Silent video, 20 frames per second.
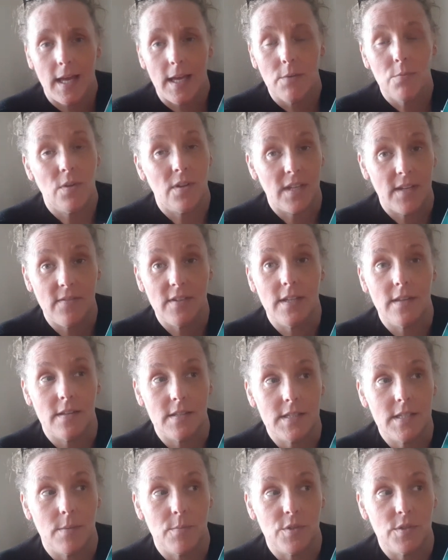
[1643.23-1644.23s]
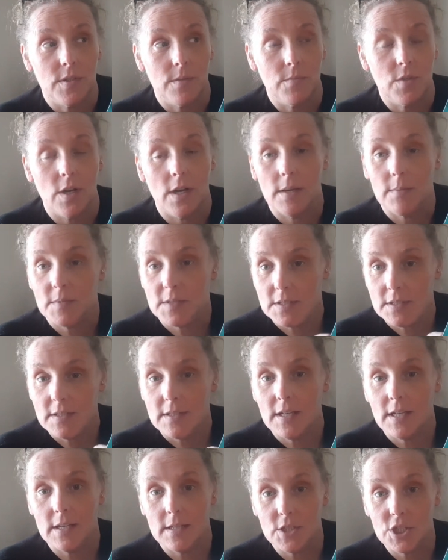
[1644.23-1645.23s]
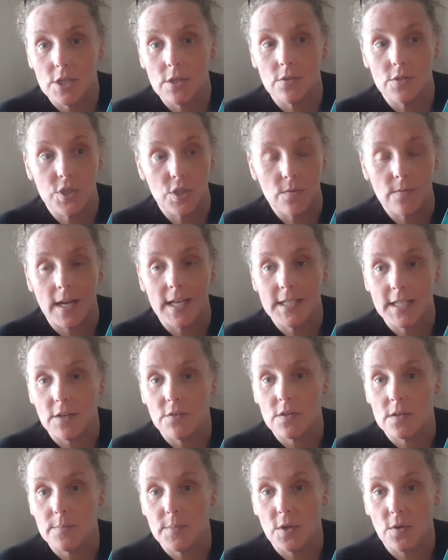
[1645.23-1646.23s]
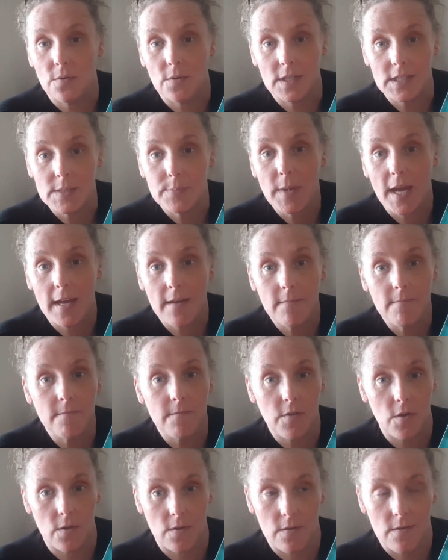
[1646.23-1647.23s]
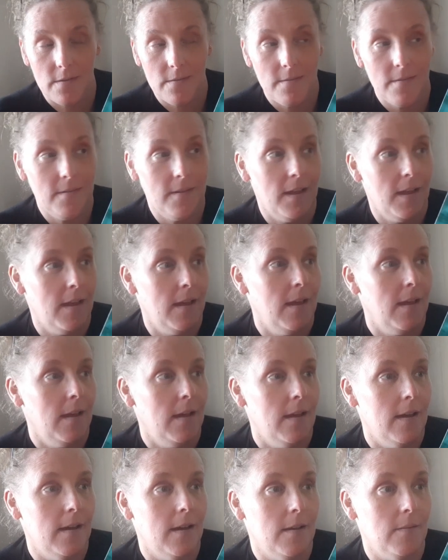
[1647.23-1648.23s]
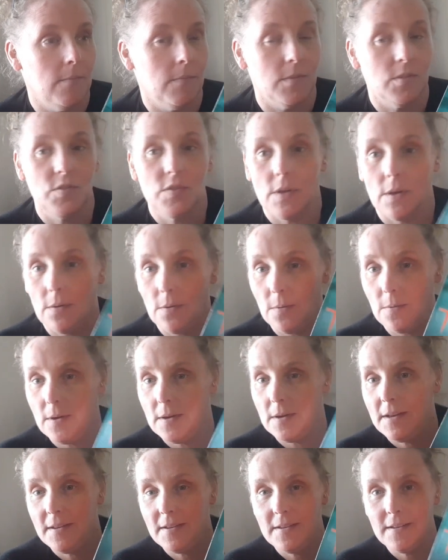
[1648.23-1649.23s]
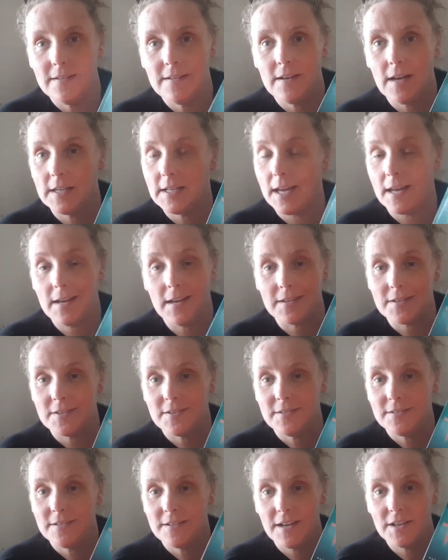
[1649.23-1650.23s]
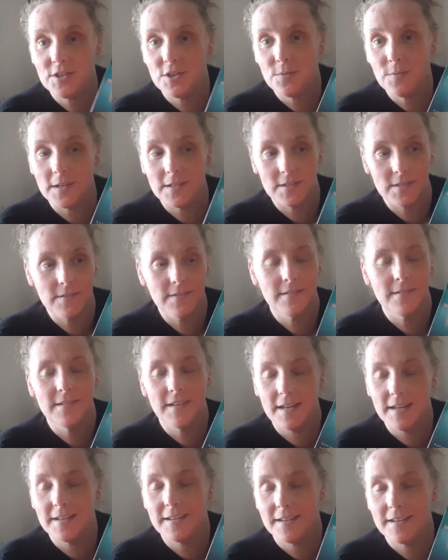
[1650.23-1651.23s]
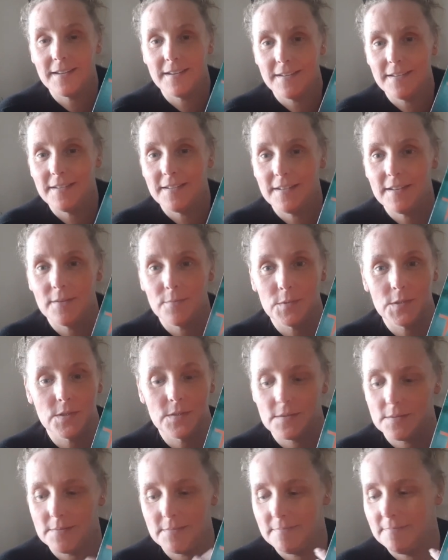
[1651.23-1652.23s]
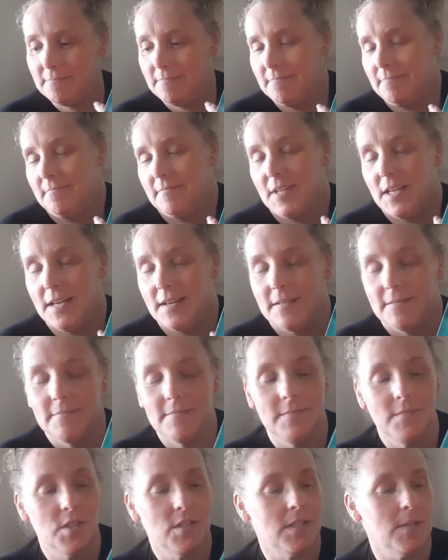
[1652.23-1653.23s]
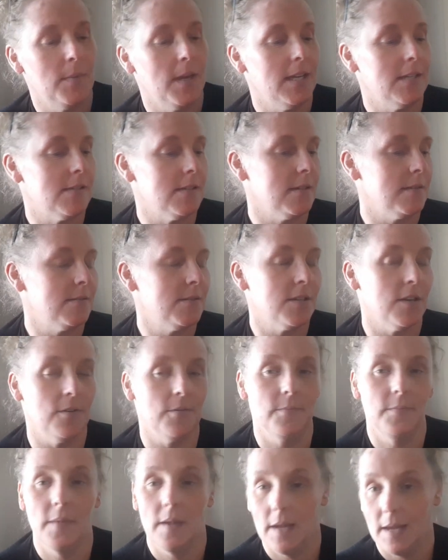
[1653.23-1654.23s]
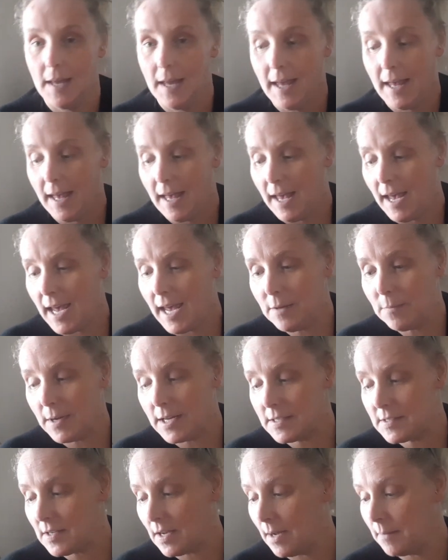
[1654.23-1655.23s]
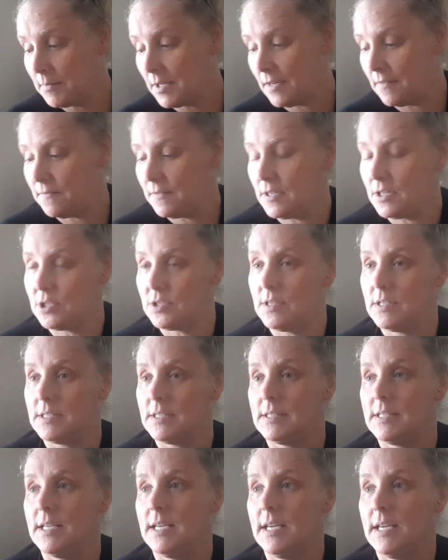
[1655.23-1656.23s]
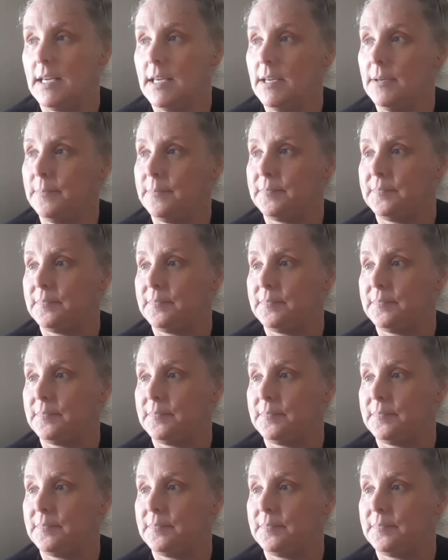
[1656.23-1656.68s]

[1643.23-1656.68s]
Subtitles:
well, even in the summer sometimes, it chills you right down to the bone. It's painful. So I get it. I knew it. It was just amazing. So anyways, I'm going to finish this tea.